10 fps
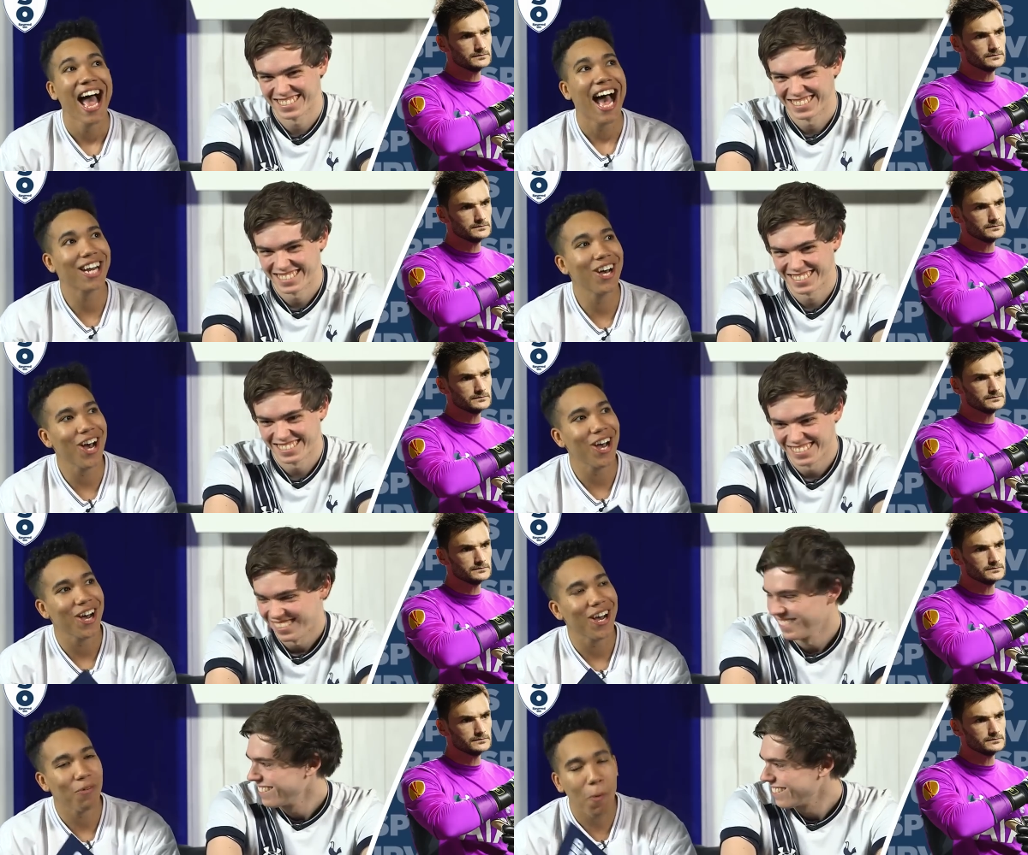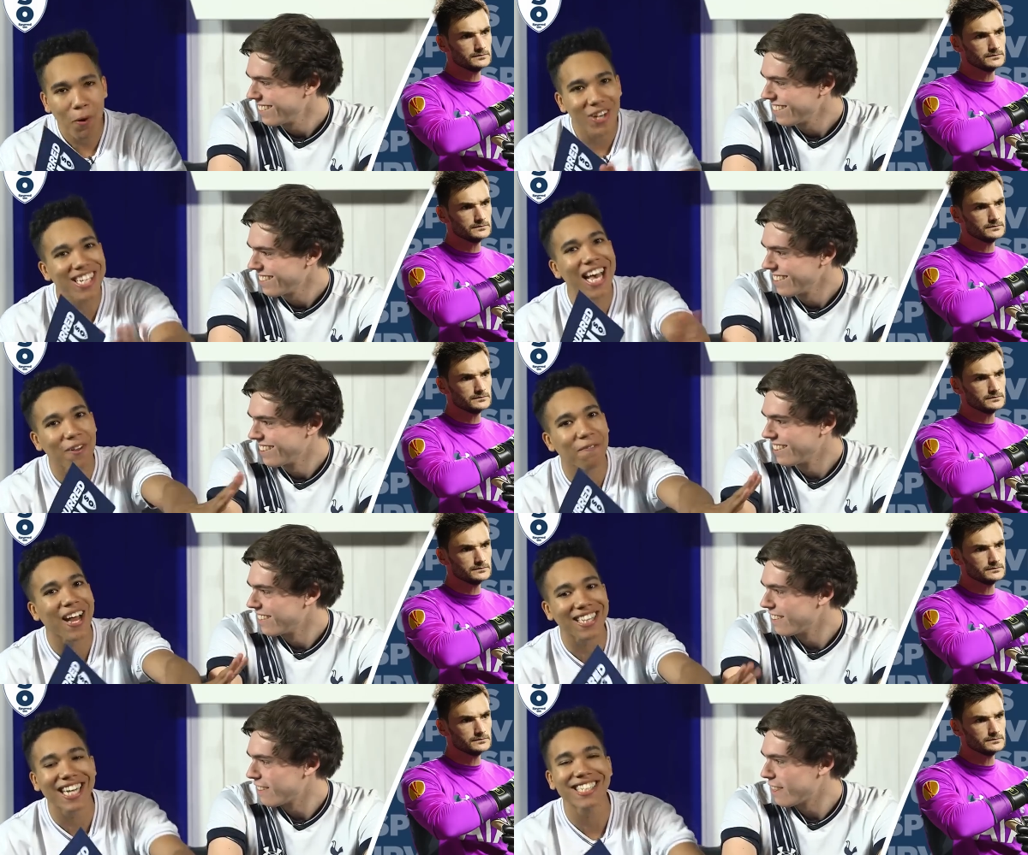Speaker 1: And uh, we'll put aside the
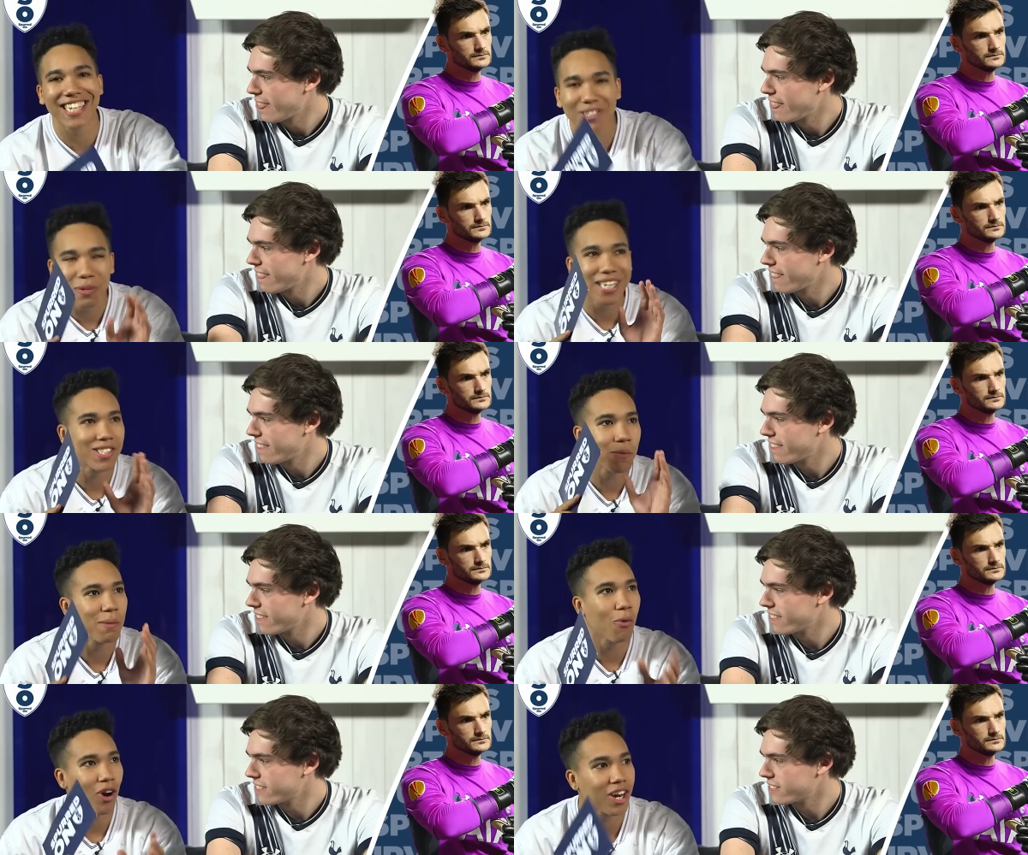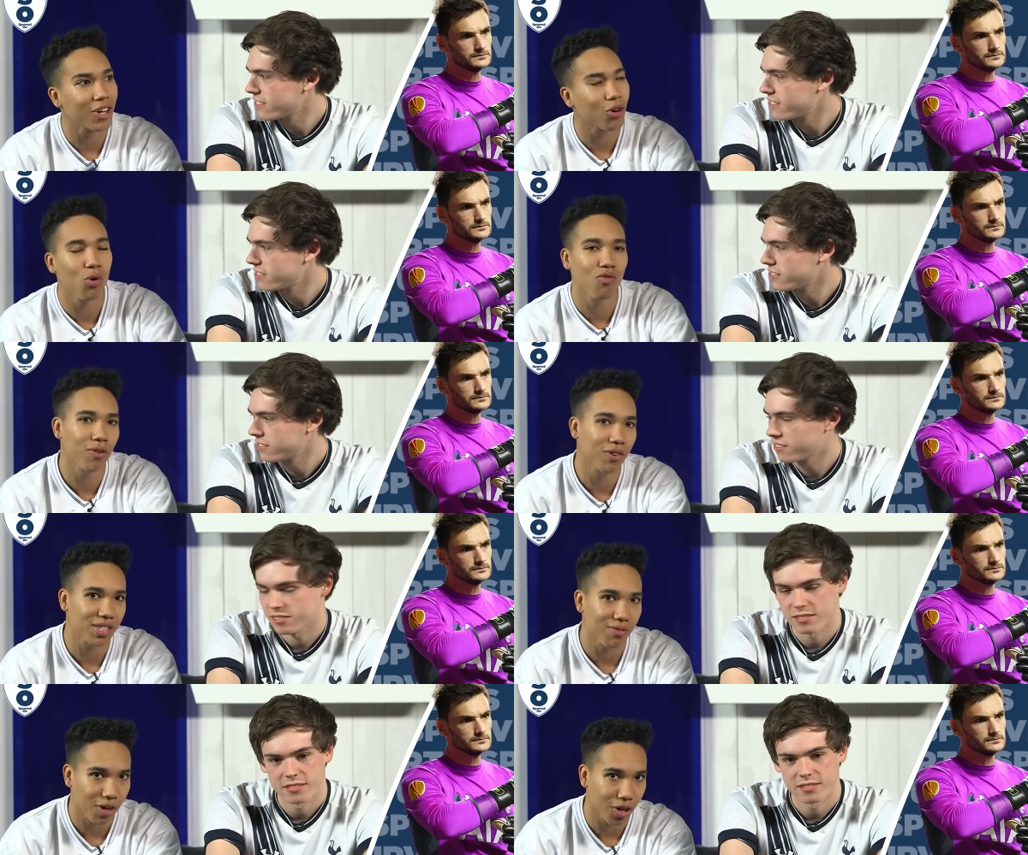fact that he says we need to be more clinical and ruthless
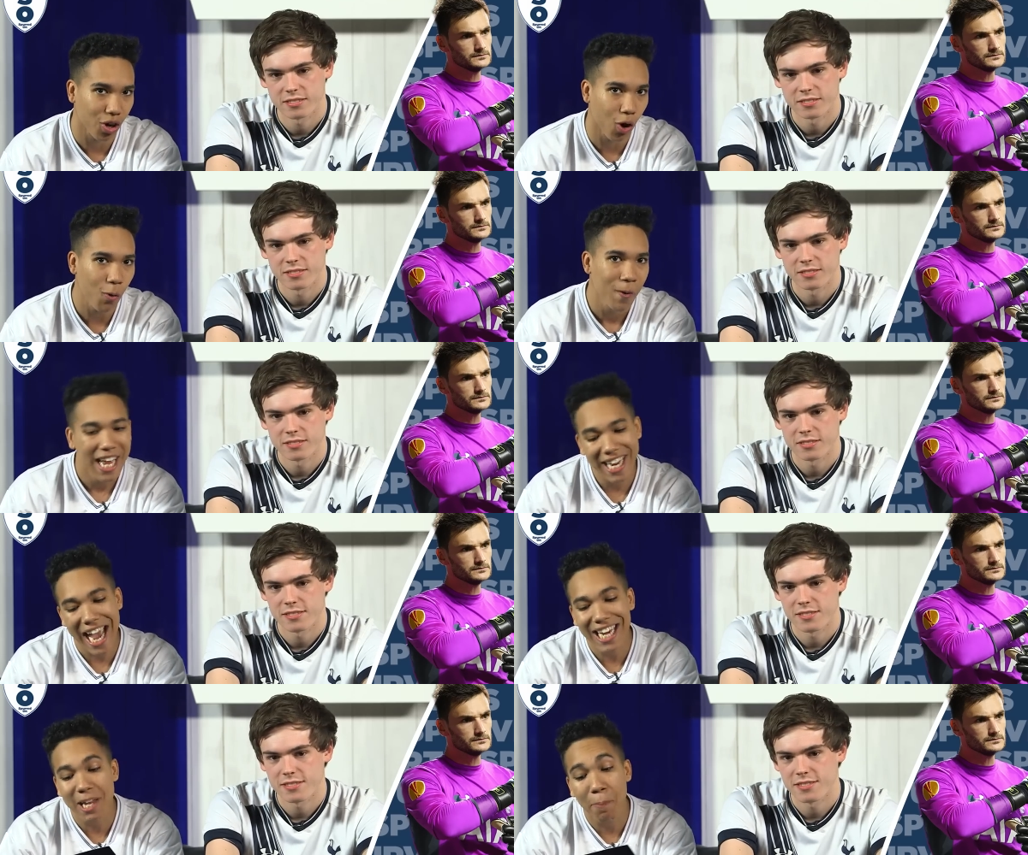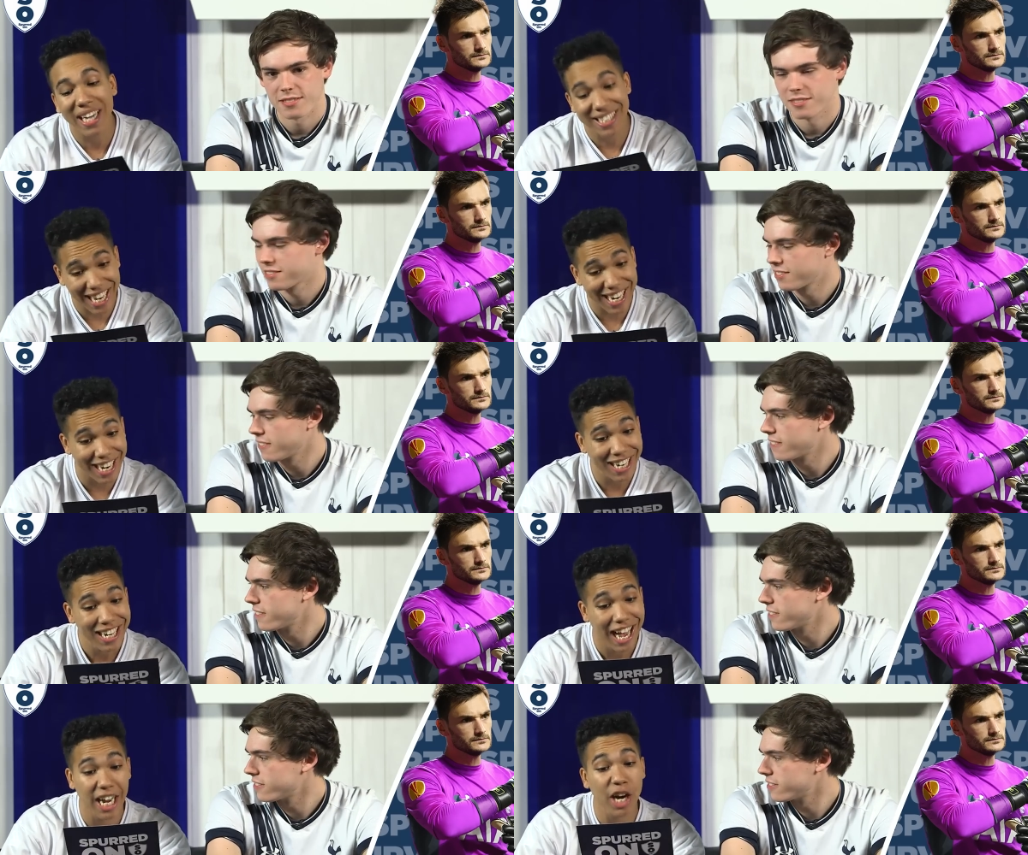in front of goal. He ended by saying,
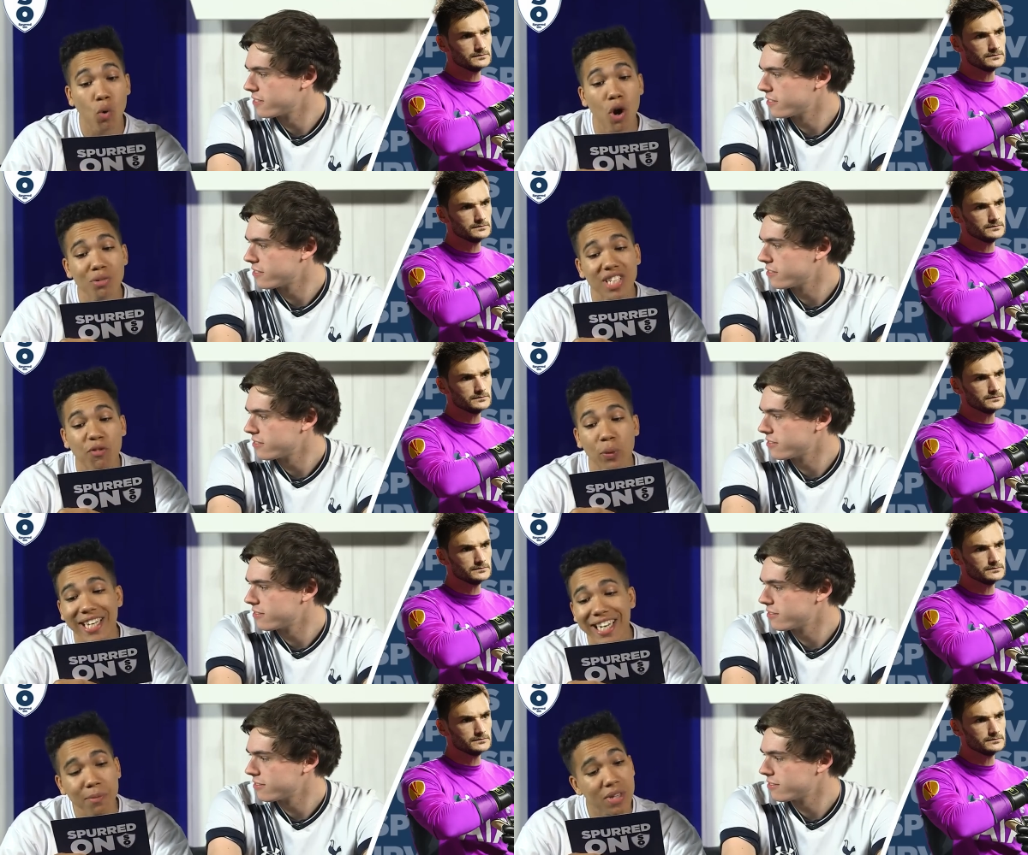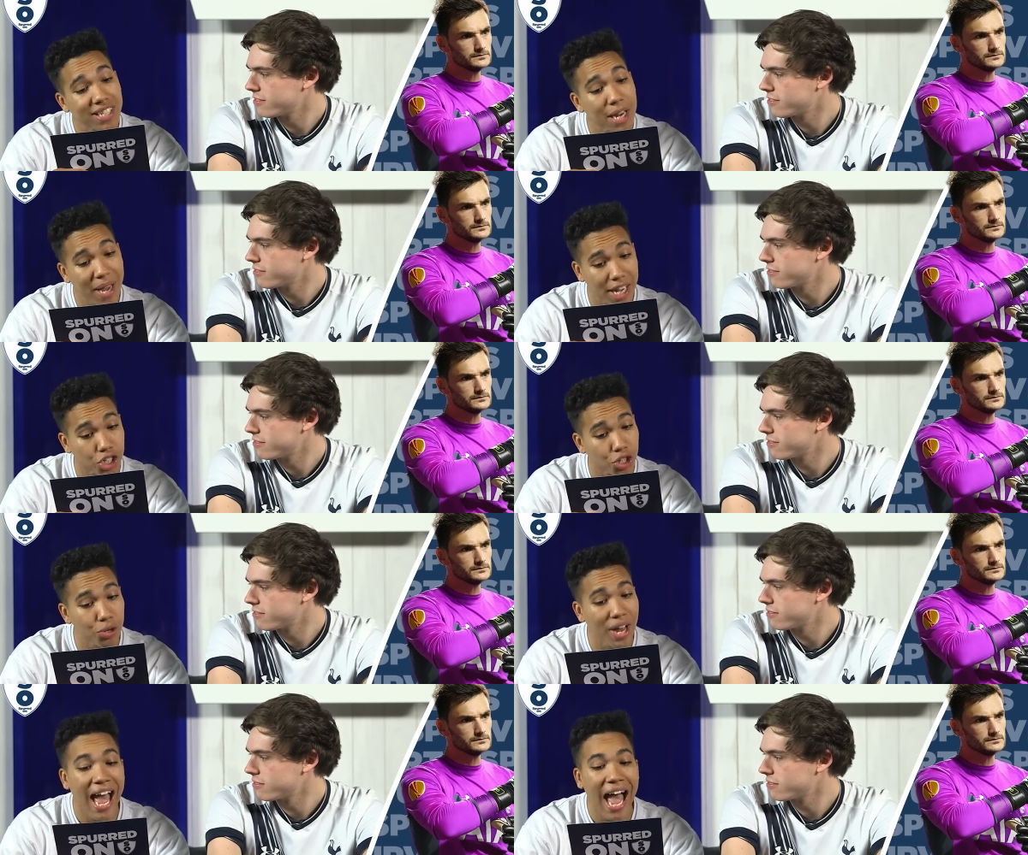and I quote, if we keep the same attitude